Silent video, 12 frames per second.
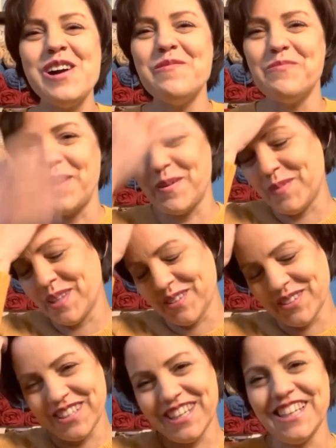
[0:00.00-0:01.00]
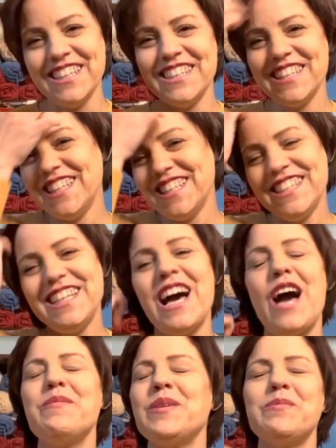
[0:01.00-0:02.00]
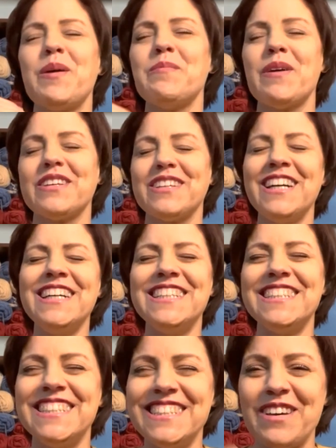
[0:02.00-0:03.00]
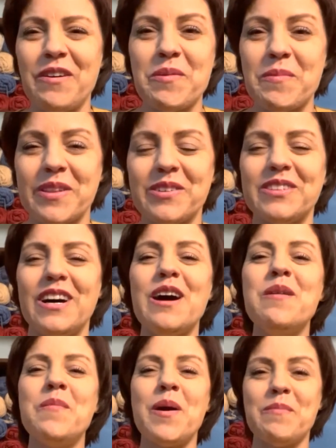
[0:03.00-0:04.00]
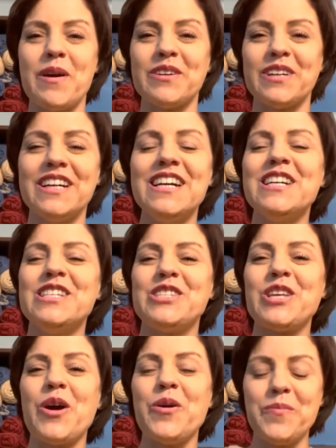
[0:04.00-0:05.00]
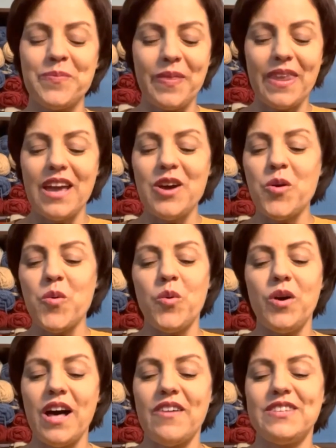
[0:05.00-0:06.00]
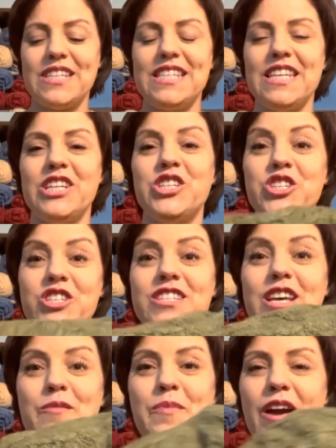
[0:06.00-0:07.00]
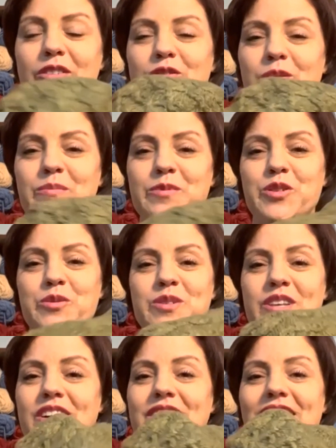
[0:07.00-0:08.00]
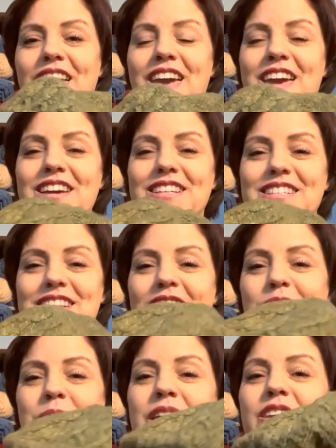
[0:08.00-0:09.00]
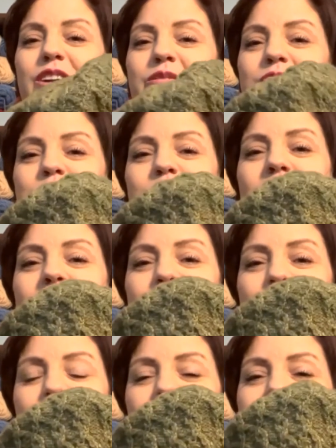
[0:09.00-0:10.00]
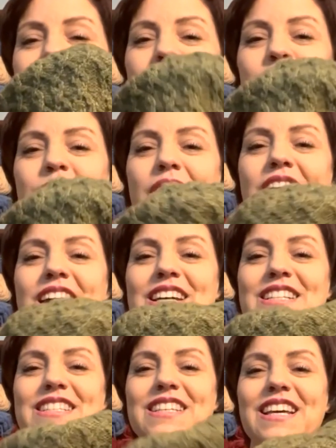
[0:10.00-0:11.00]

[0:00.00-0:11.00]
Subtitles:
My mother-in-law. I mean, my mother. Not my mother-in-law. My mother. So we'll have to see. She just got back from Tucson, and I'm heading over to her house right now, and